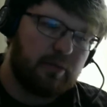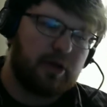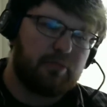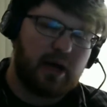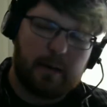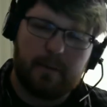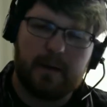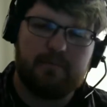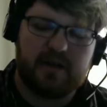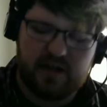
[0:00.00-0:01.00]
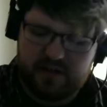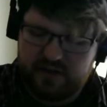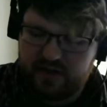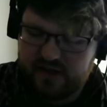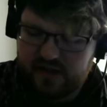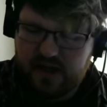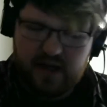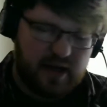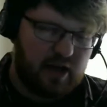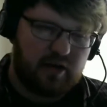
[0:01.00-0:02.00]
much pop up, because
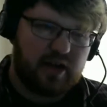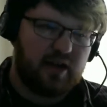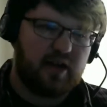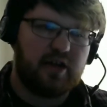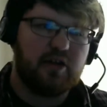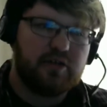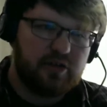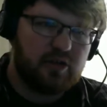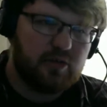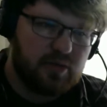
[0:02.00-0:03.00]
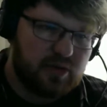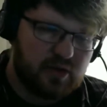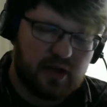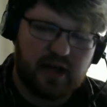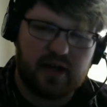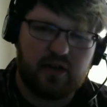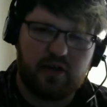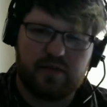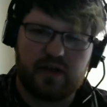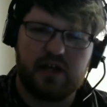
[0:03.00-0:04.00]
I don't get a lot of YouTube's
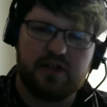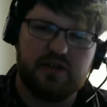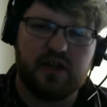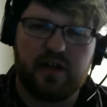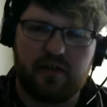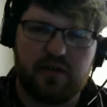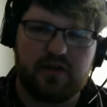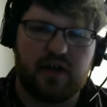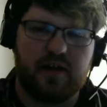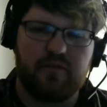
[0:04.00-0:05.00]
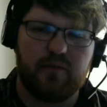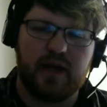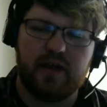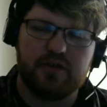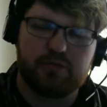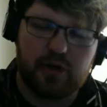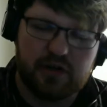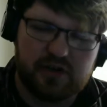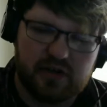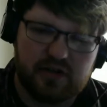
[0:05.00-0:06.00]
notifications either, aside from, hey, this
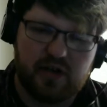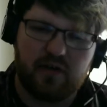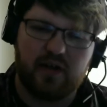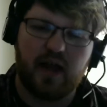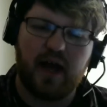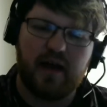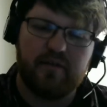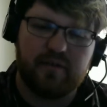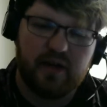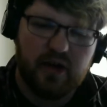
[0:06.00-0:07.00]
person's going live,